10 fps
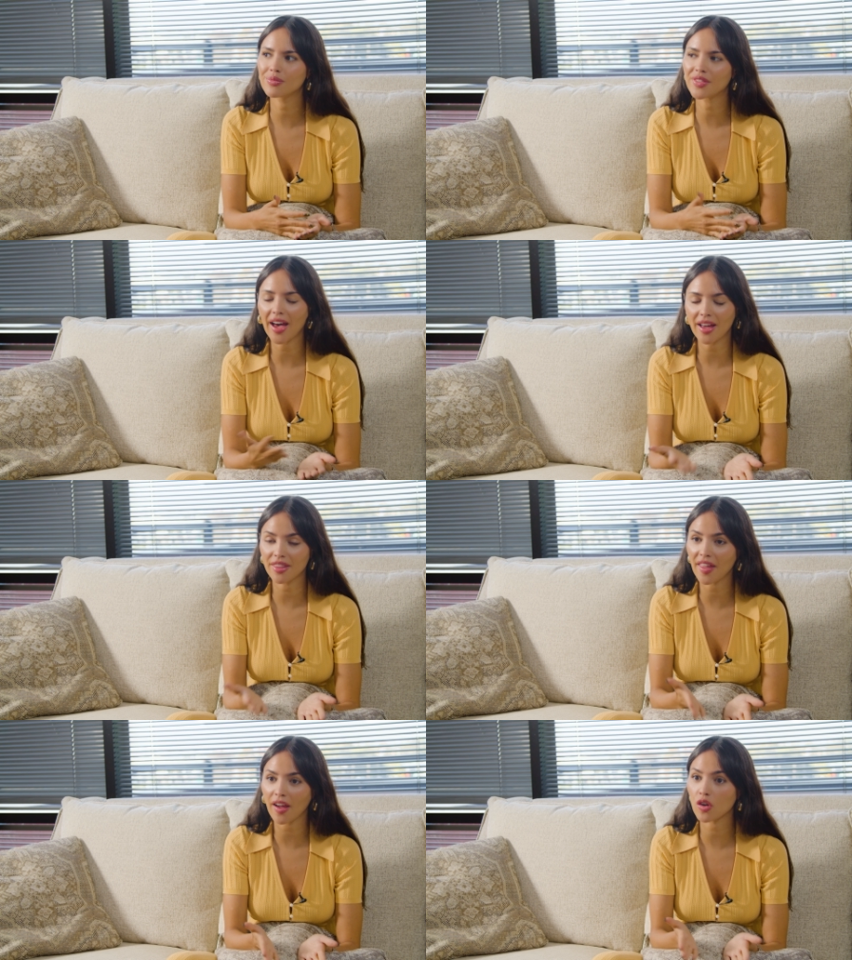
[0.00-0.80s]
that
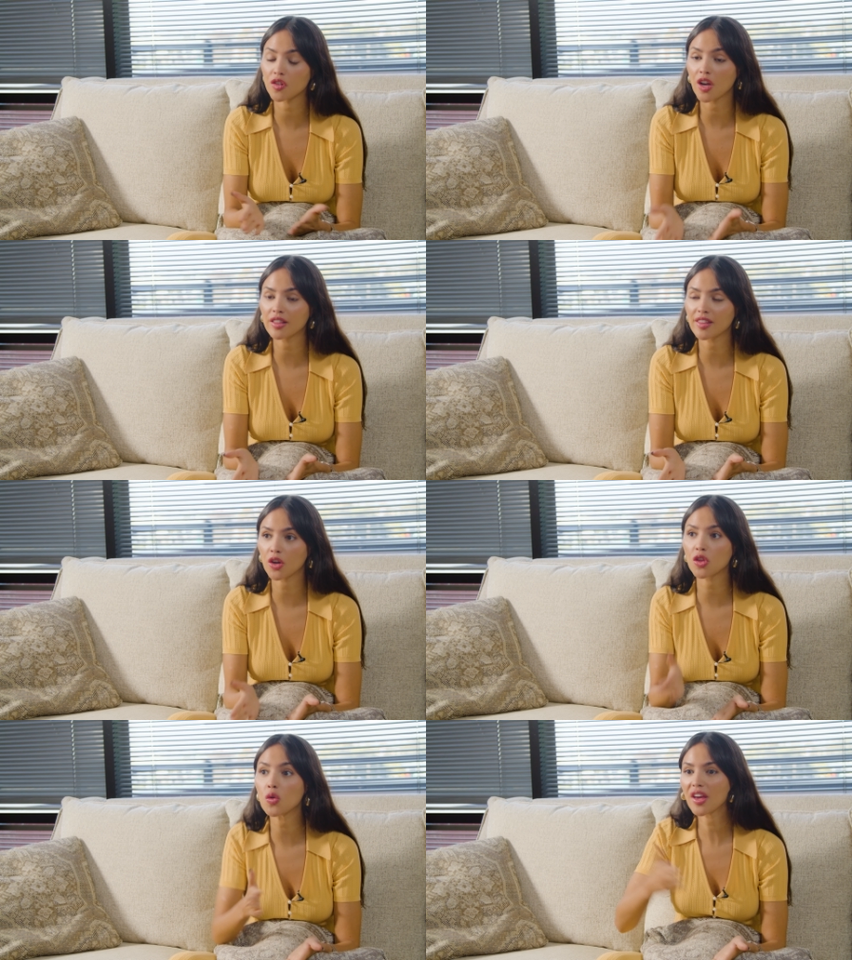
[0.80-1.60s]
there or not there,
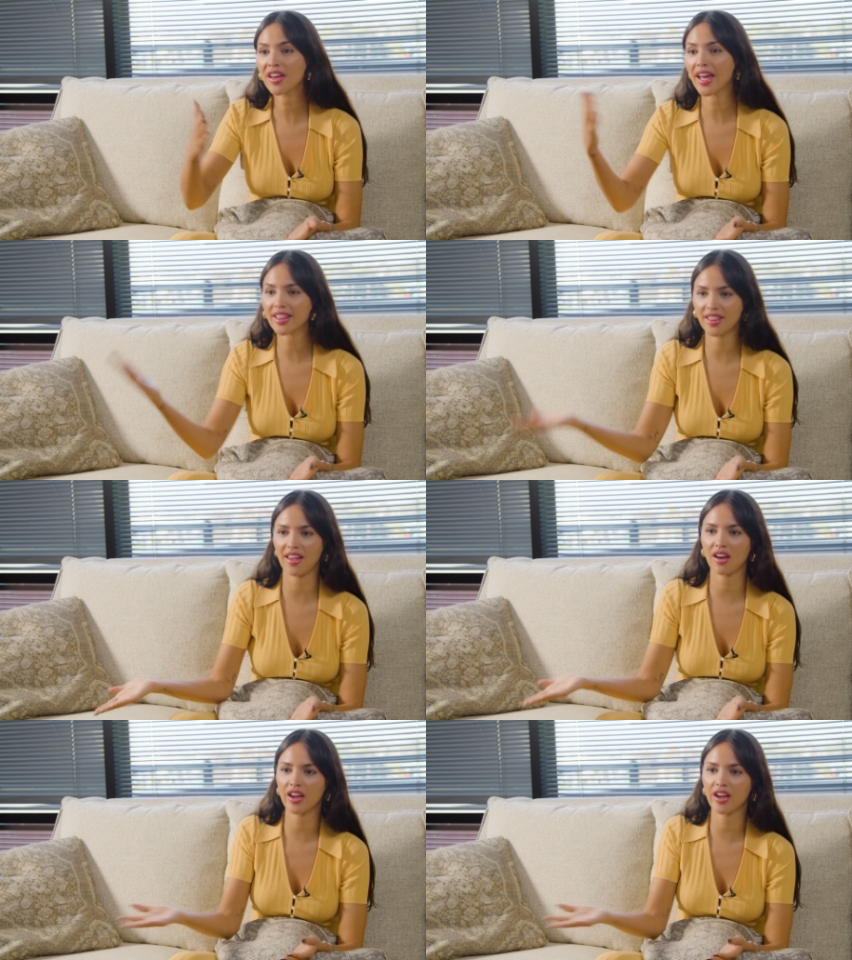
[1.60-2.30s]
you can get there.